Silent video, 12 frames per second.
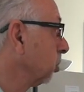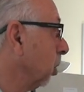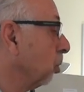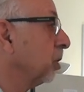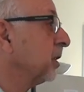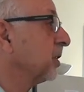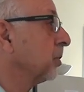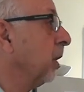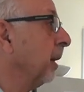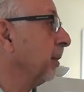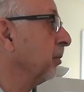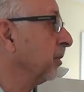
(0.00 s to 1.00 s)
Totally
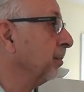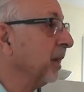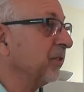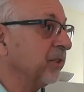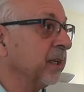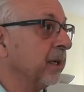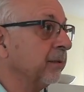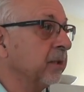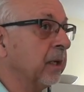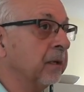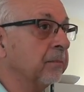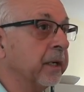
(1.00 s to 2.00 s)
stopped. It was the best thing I've
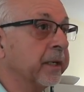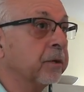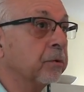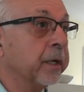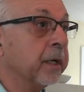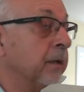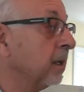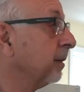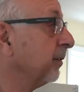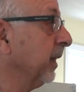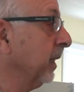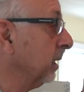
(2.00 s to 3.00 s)
done in my career,
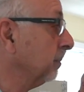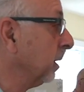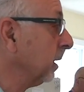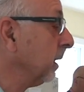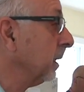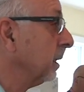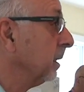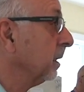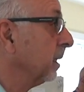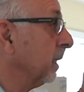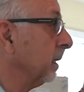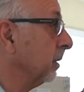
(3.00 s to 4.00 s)
for anybody,
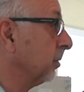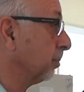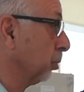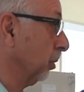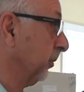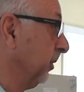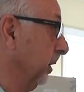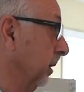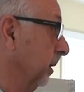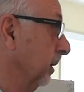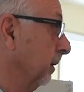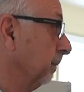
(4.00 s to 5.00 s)
and as a person.
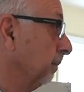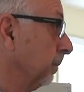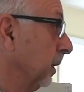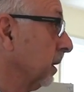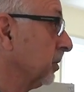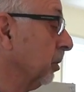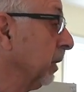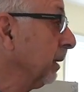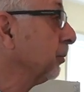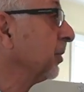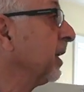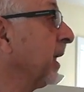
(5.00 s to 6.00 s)
So
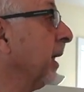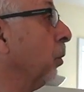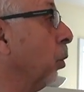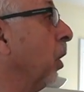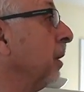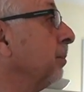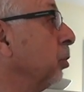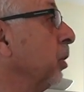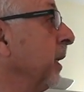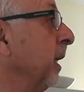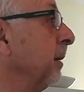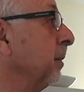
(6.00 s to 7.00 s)
he was gonna get
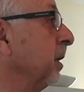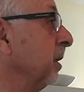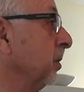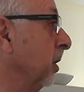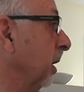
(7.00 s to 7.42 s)
$1.8 million.